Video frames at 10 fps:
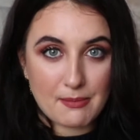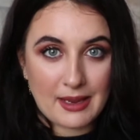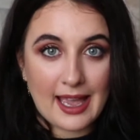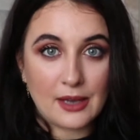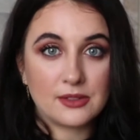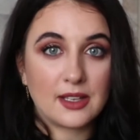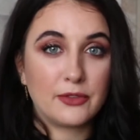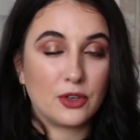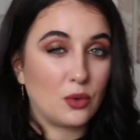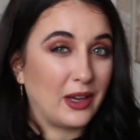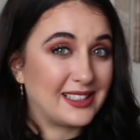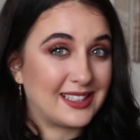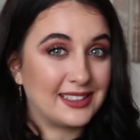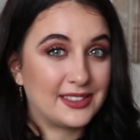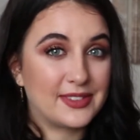me out. I've got quite
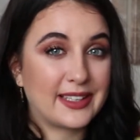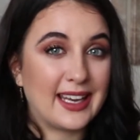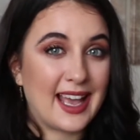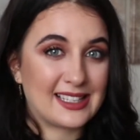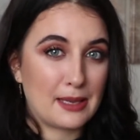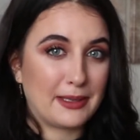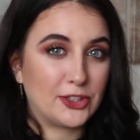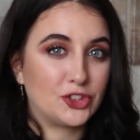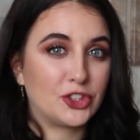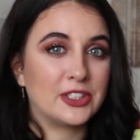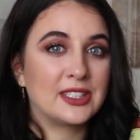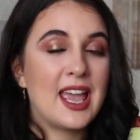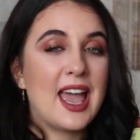sensitive skin, as I mentioned,